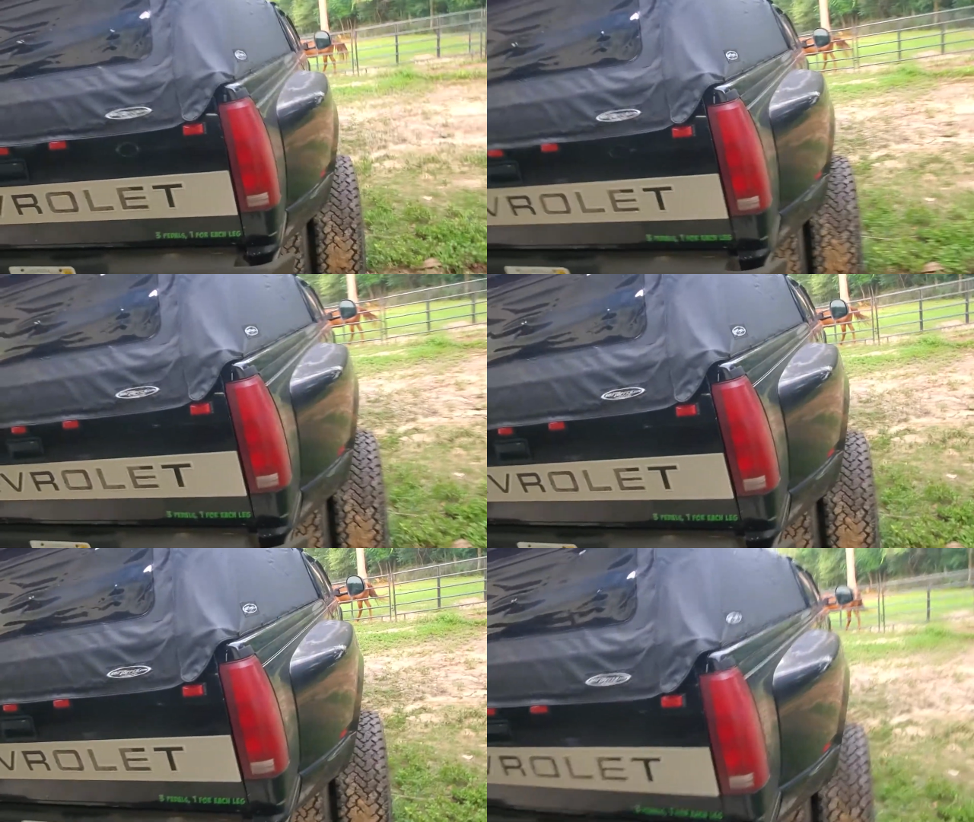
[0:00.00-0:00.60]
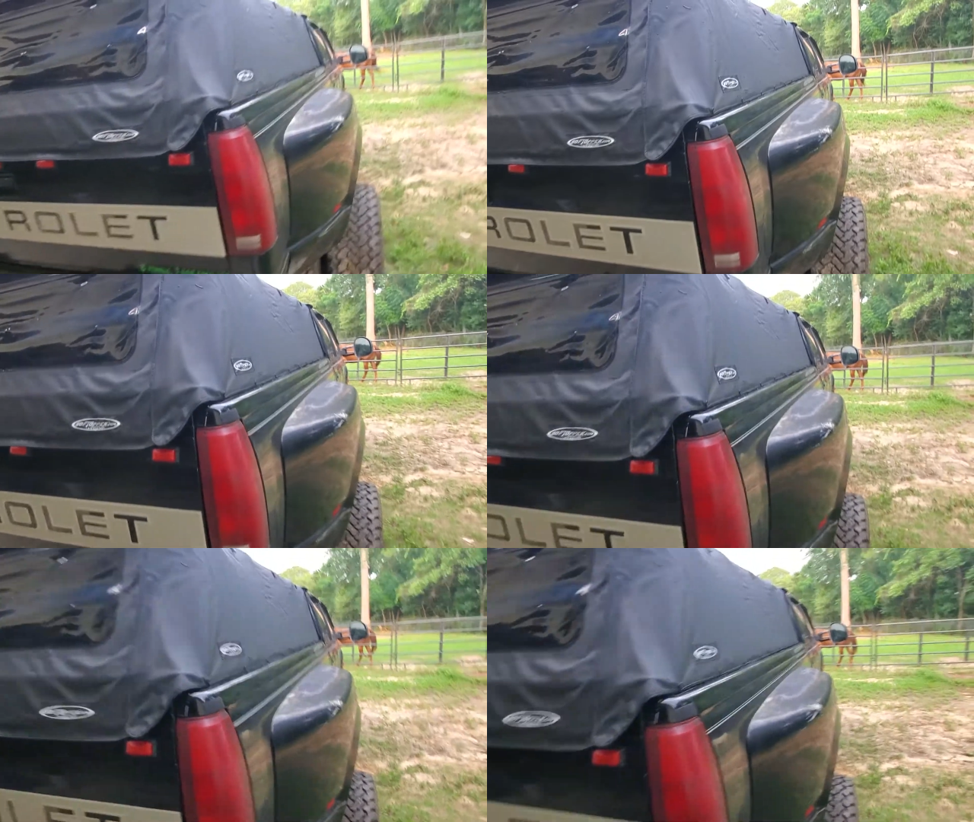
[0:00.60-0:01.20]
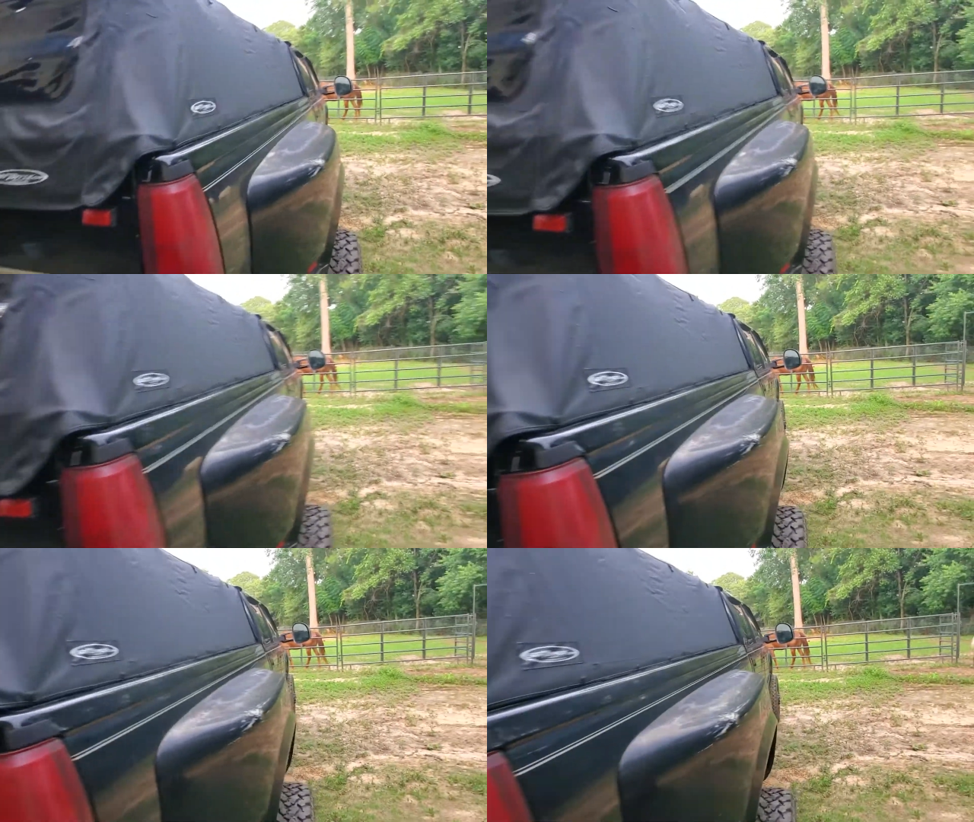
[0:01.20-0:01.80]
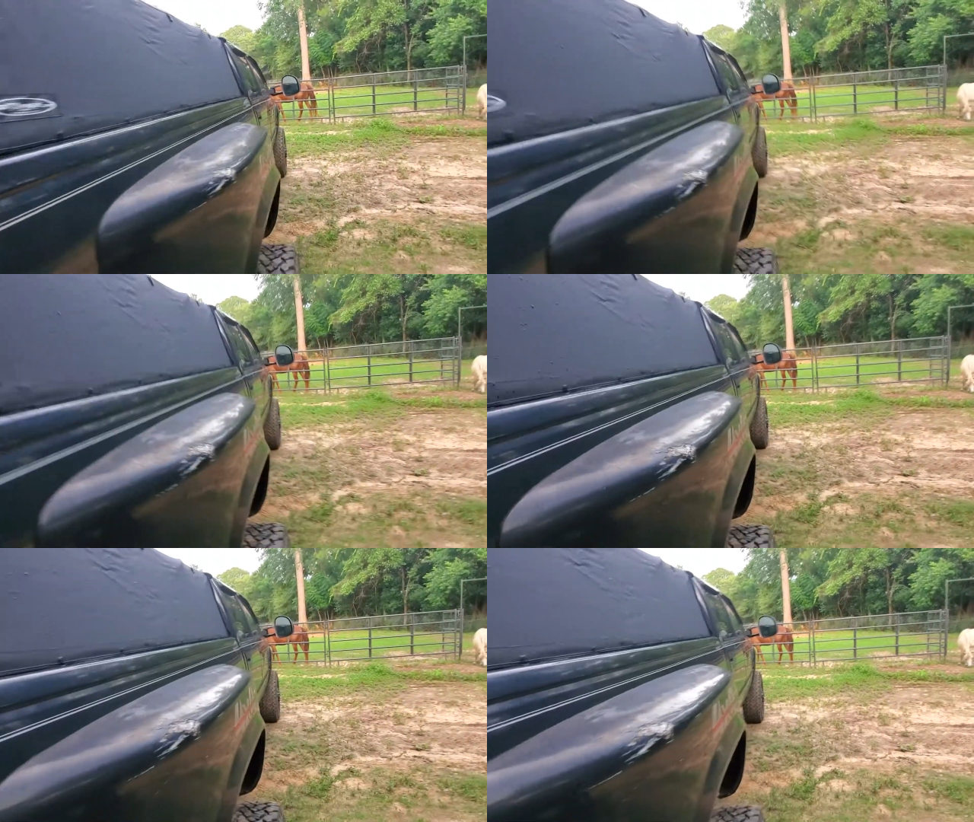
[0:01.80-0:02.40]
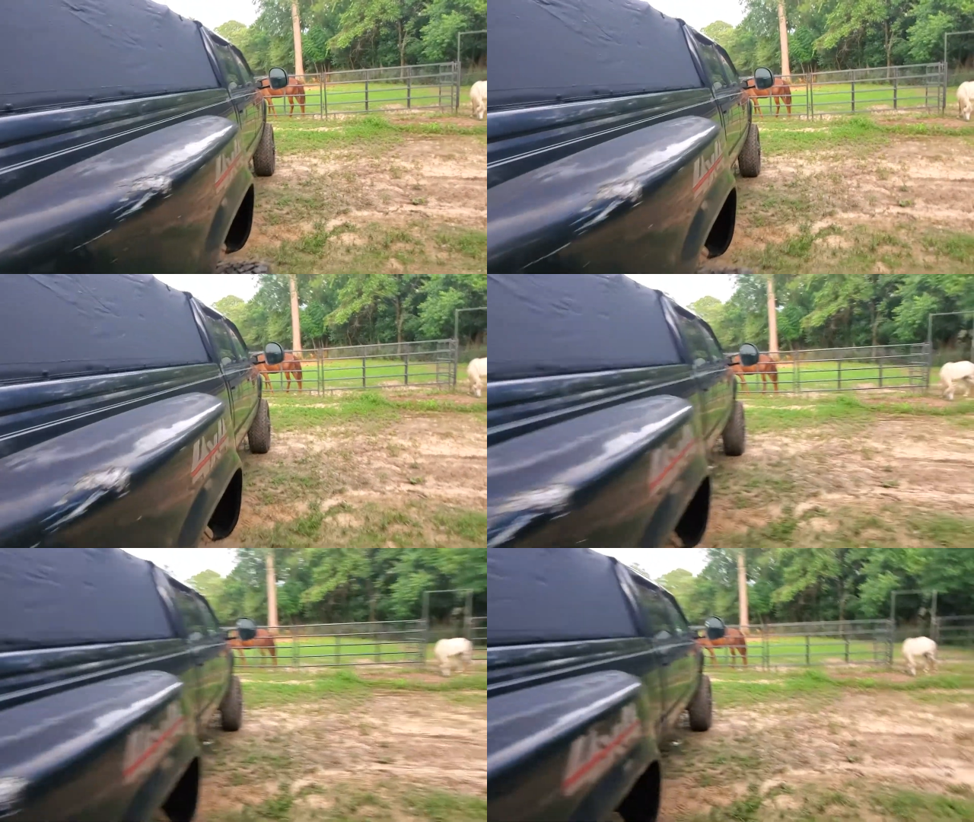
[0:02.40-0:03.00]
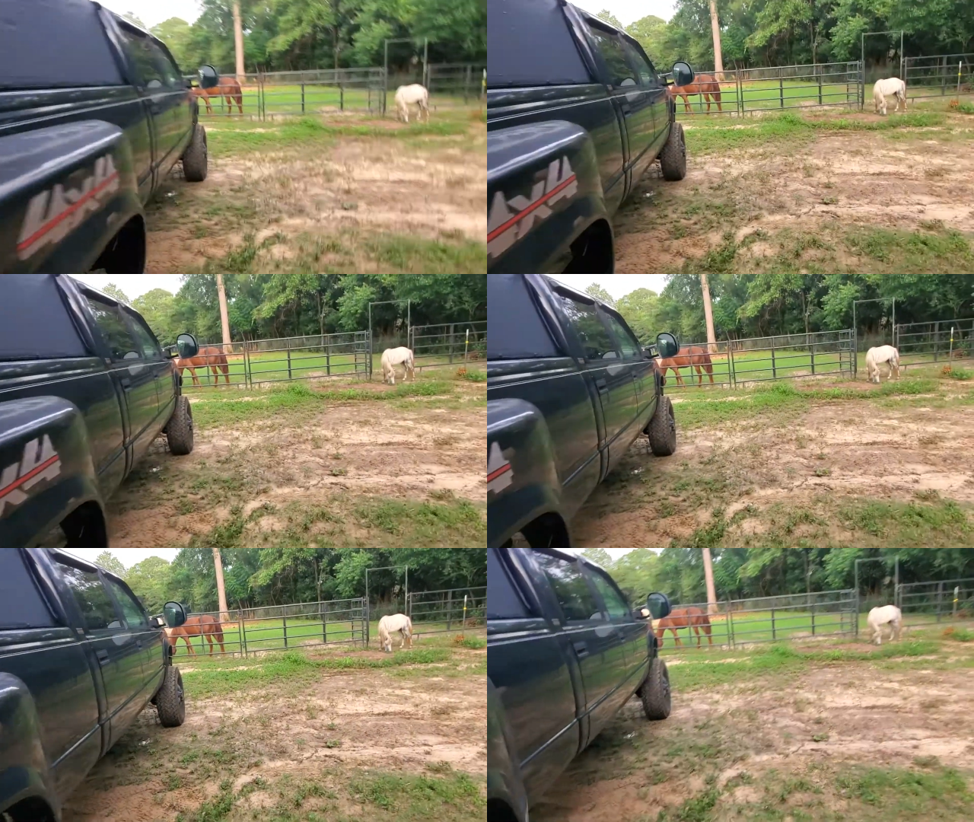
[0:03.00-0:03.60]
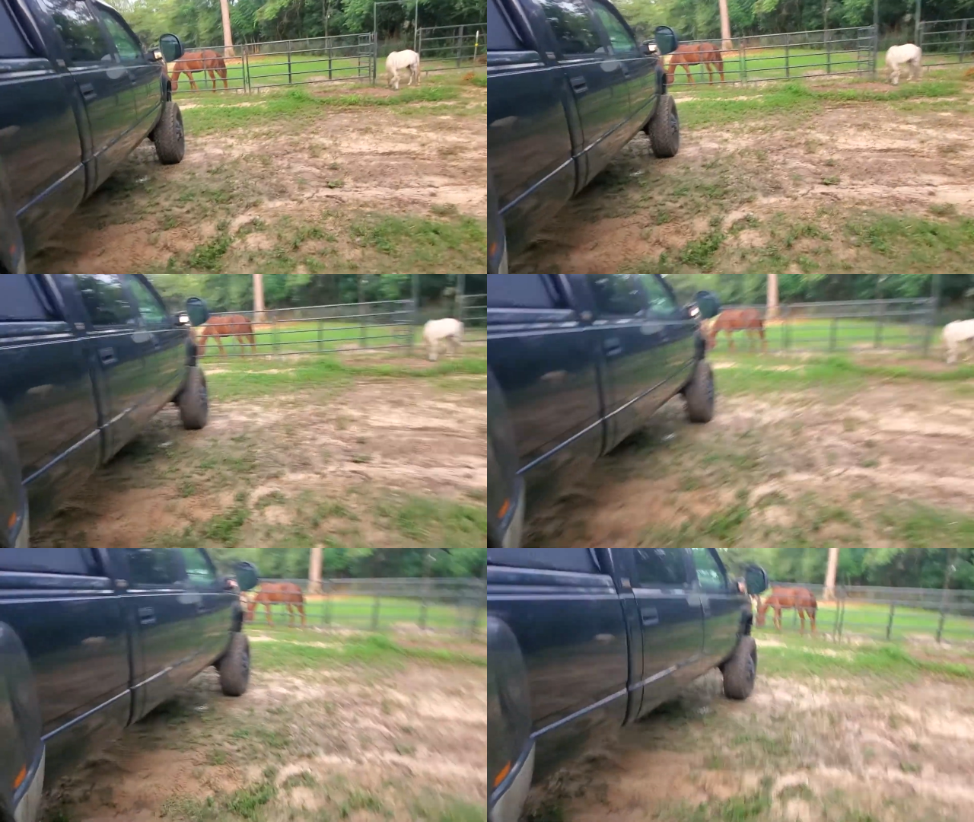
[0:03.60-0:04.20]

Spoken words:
Nobody's mouth can be seen.